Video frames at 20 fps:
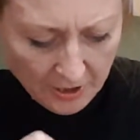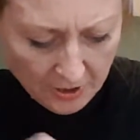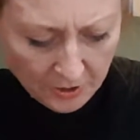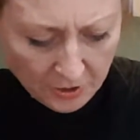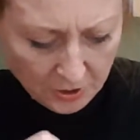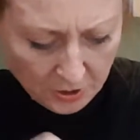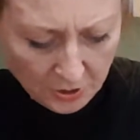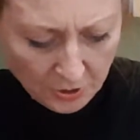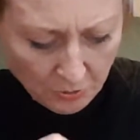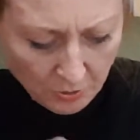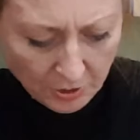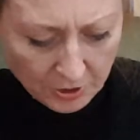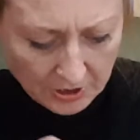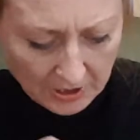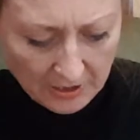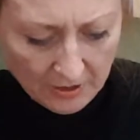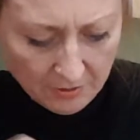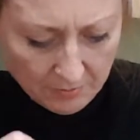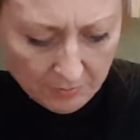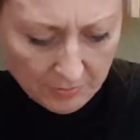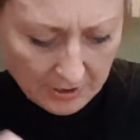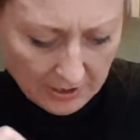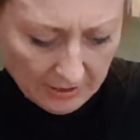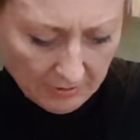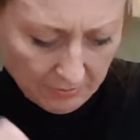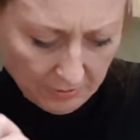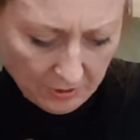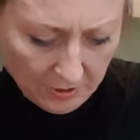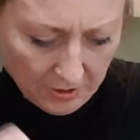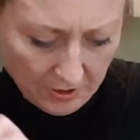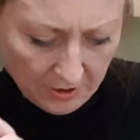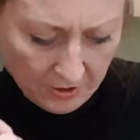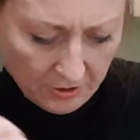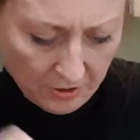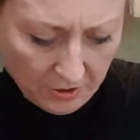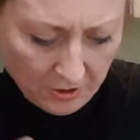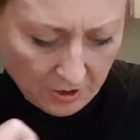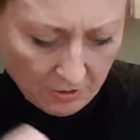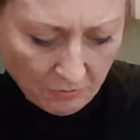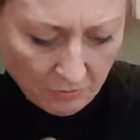to squash that lump down, because I
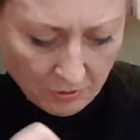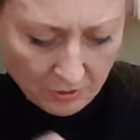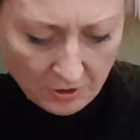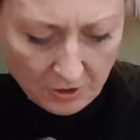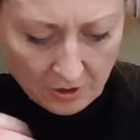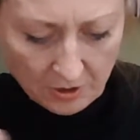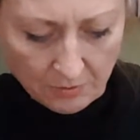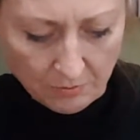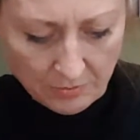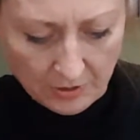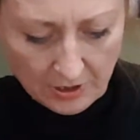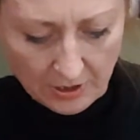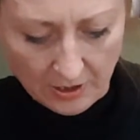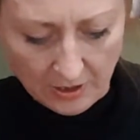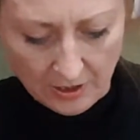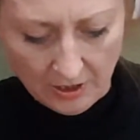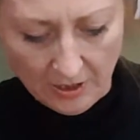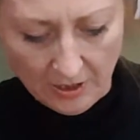just don't want a lump there.